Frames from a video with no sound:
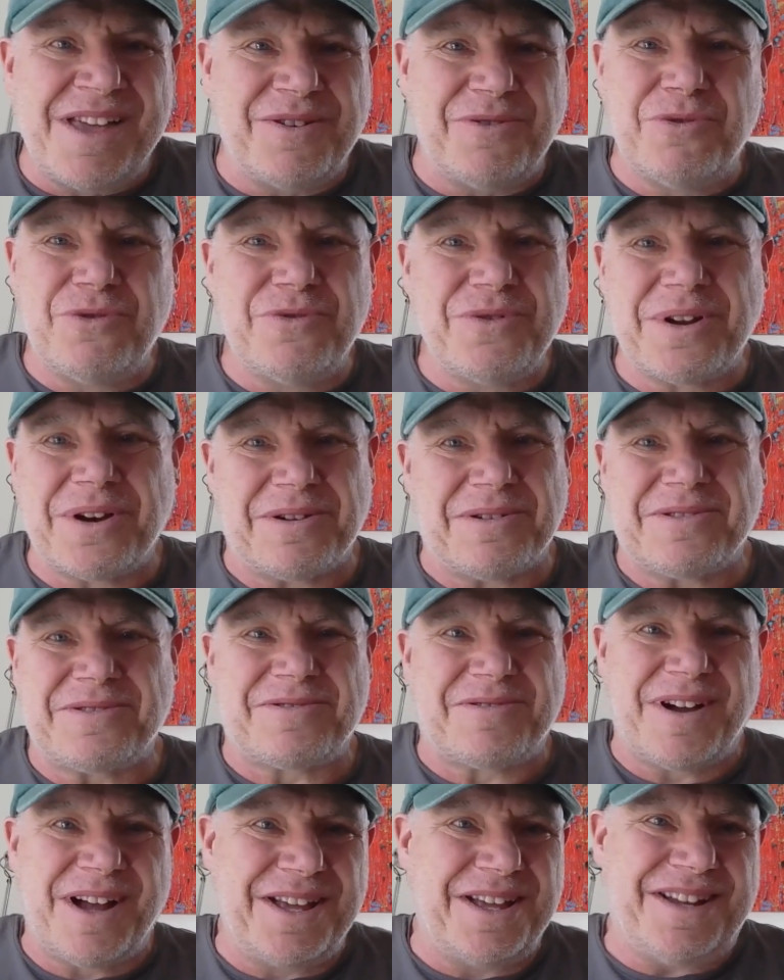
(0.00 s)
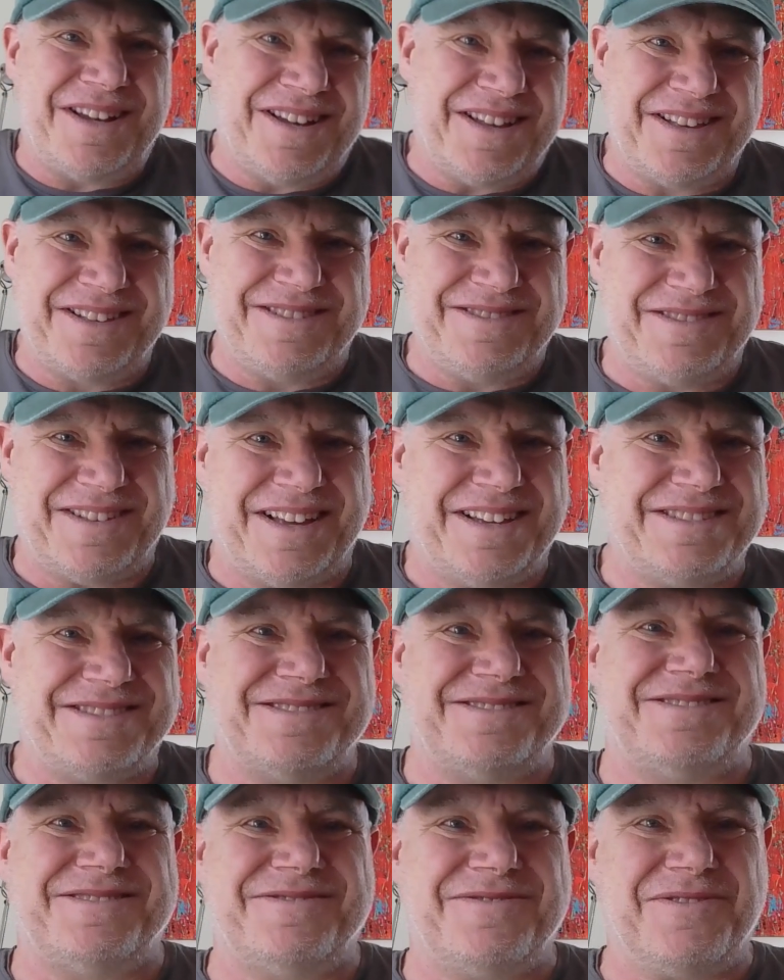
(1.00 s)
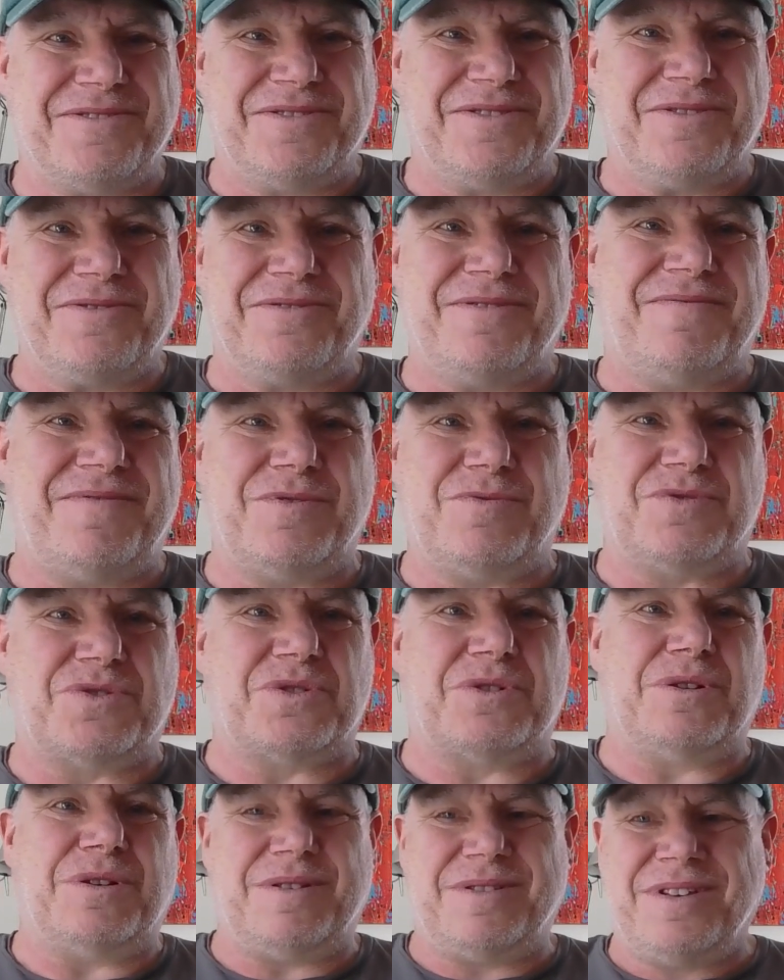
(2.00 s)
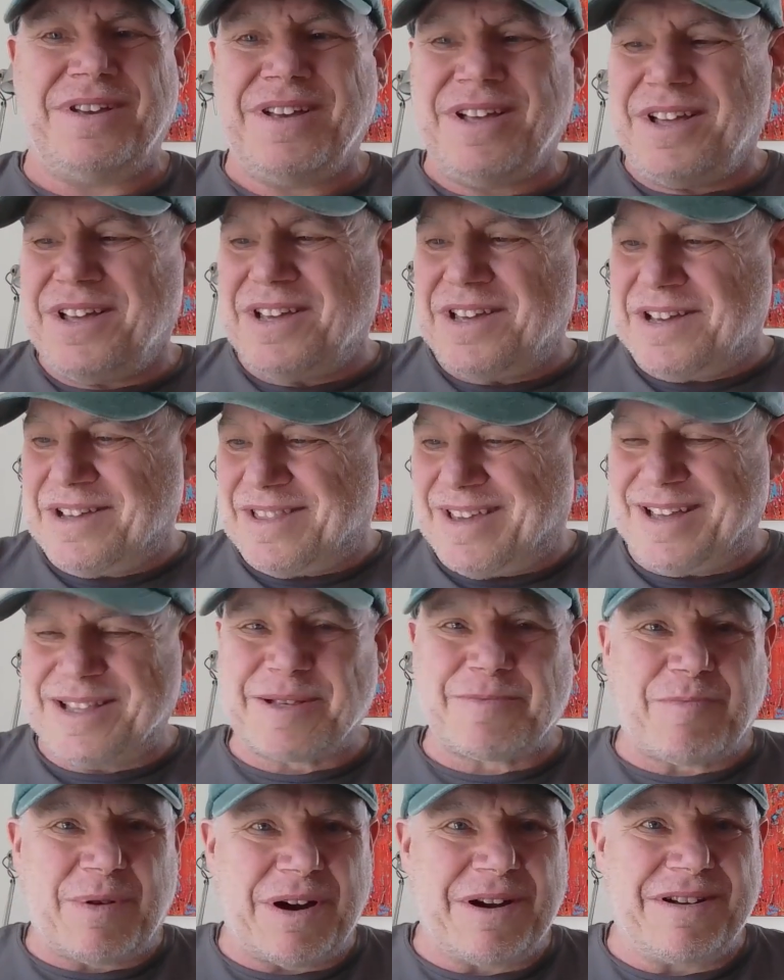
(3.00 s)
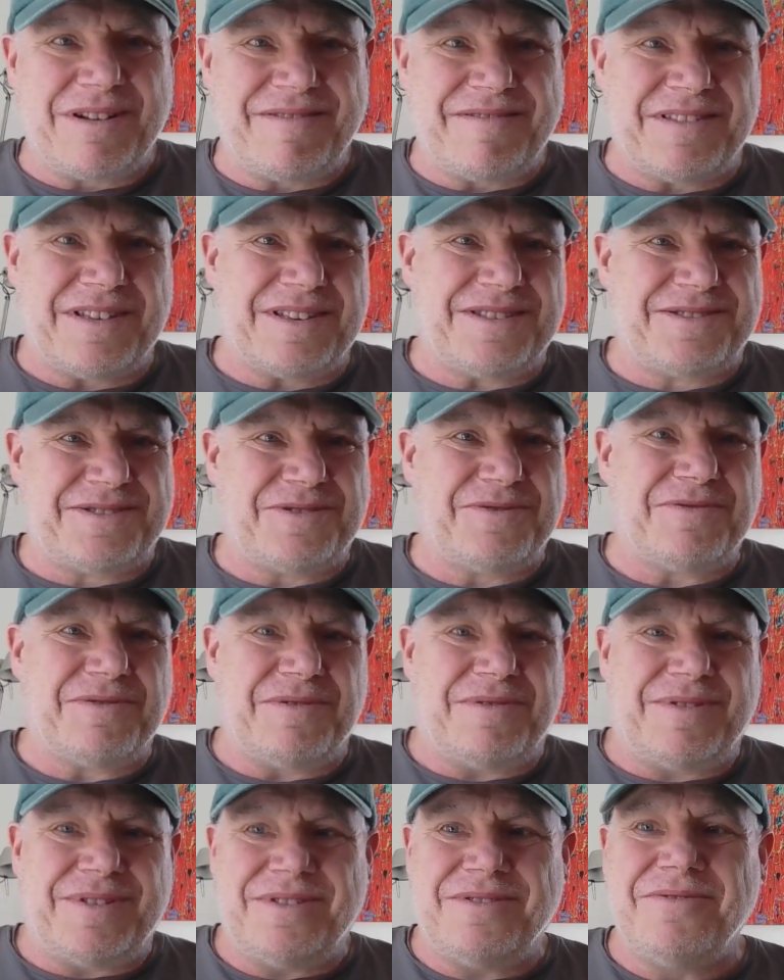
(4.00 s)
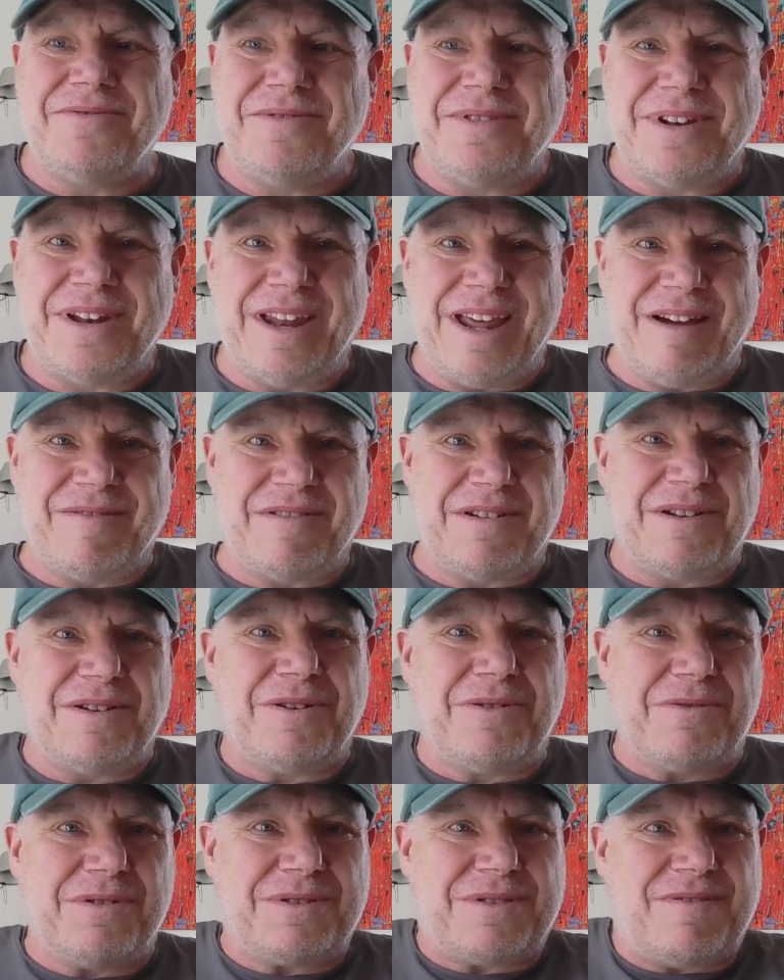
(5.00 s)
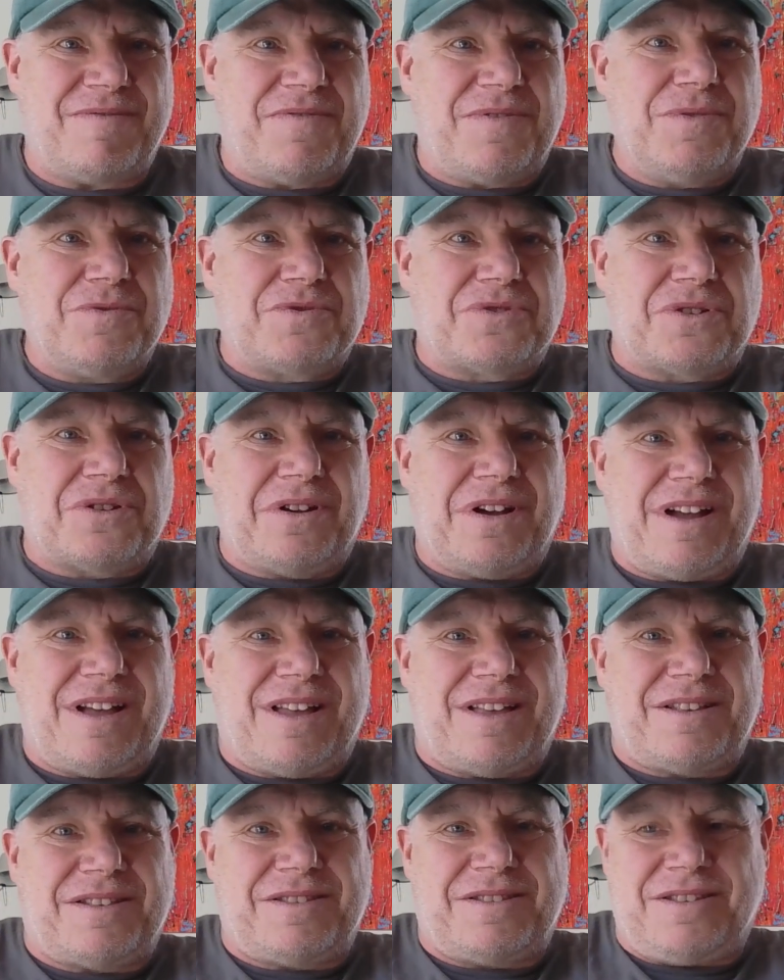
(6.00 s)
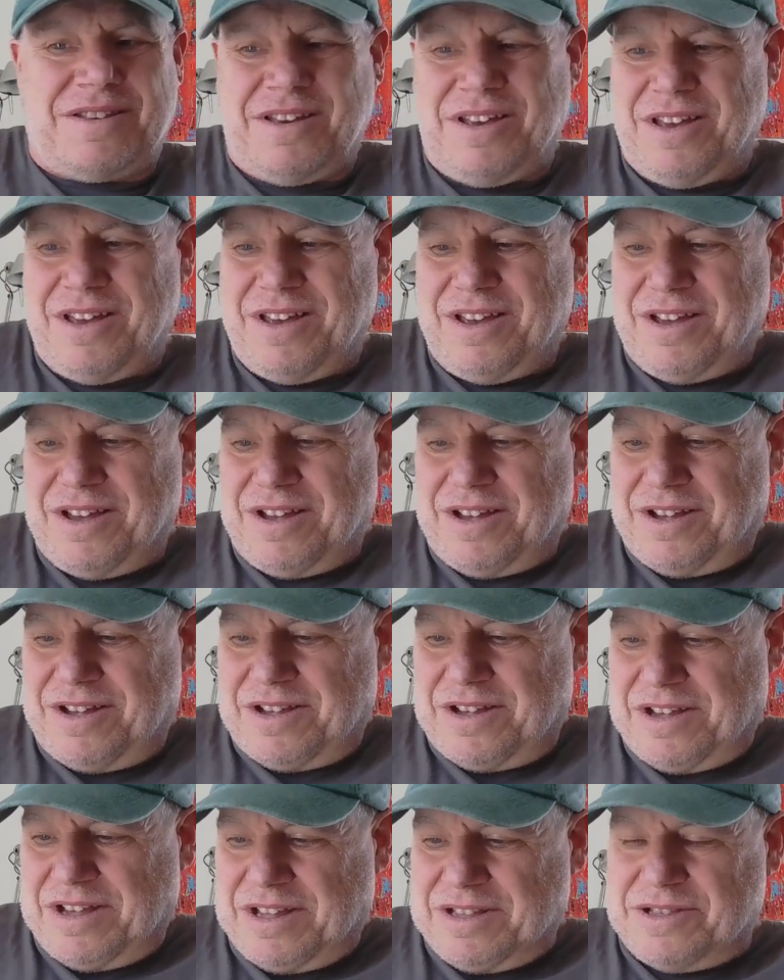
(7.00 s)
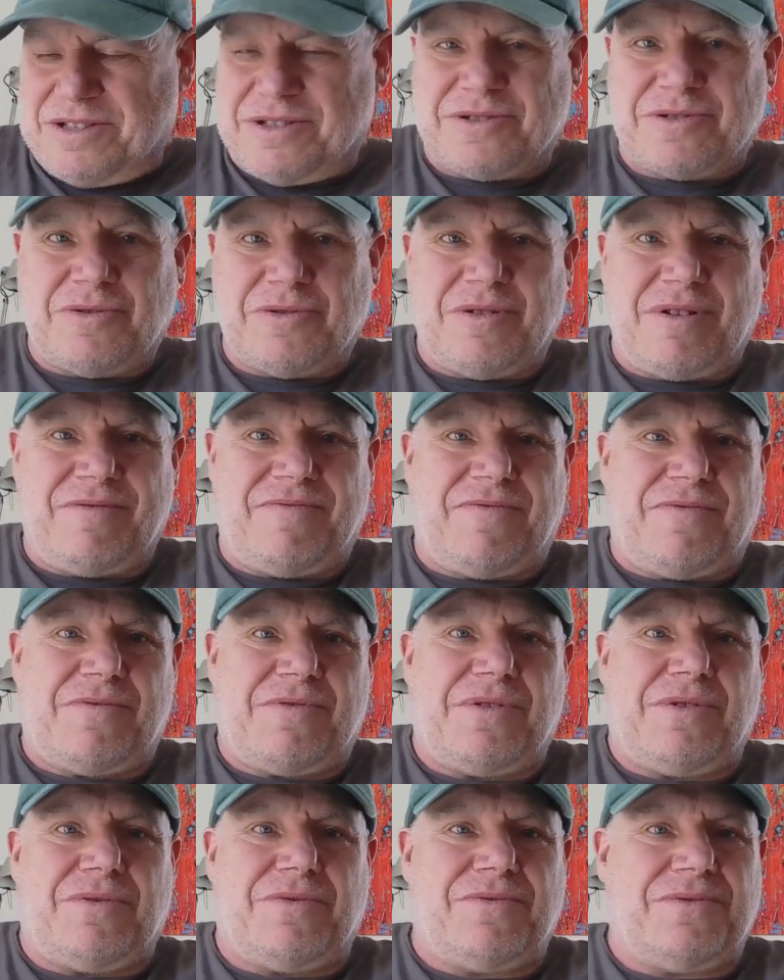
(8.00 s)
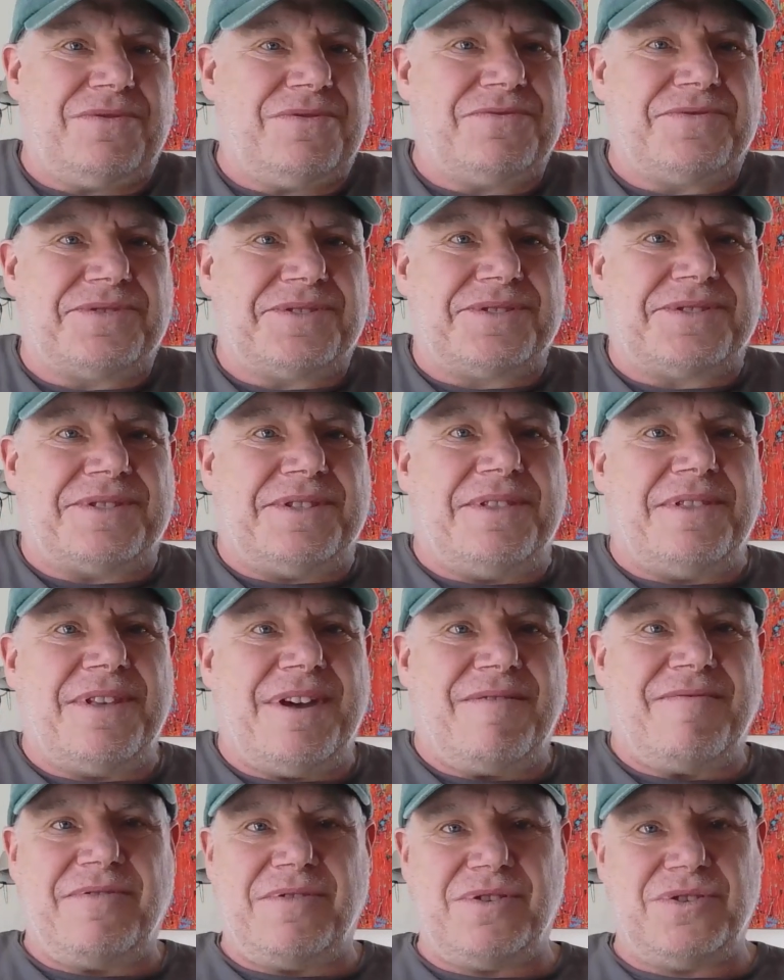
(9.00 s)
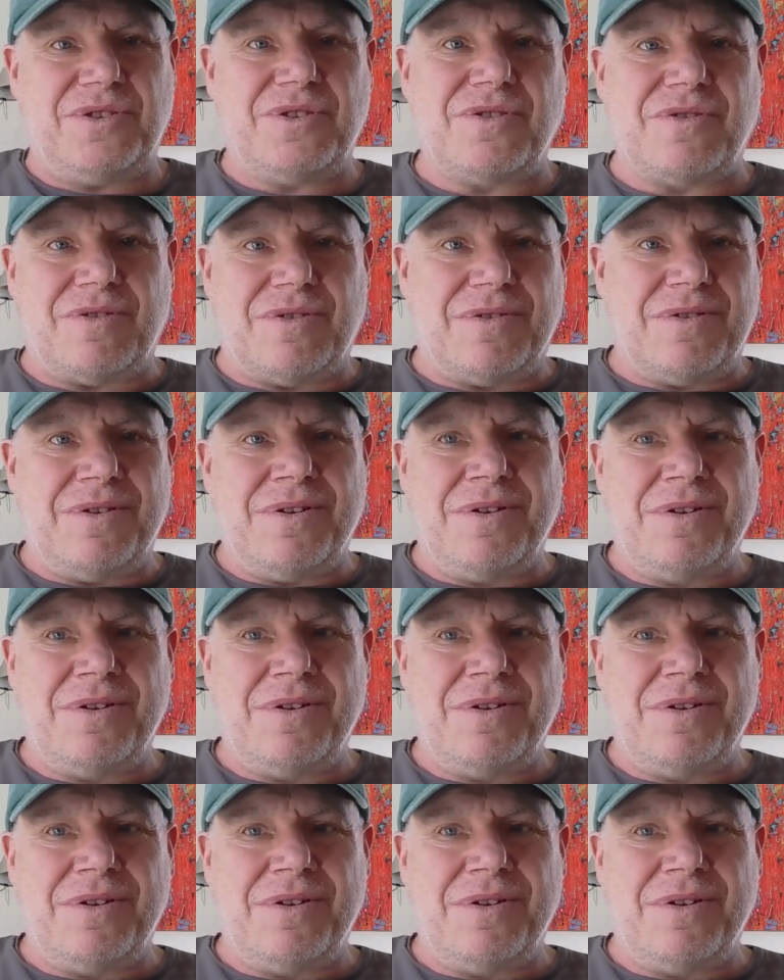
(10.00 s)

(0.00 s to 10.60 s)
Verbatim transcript: Who knows, right? I, I just don't know the future. That's part of this, too. You never know what the future has in store for you. You just never do.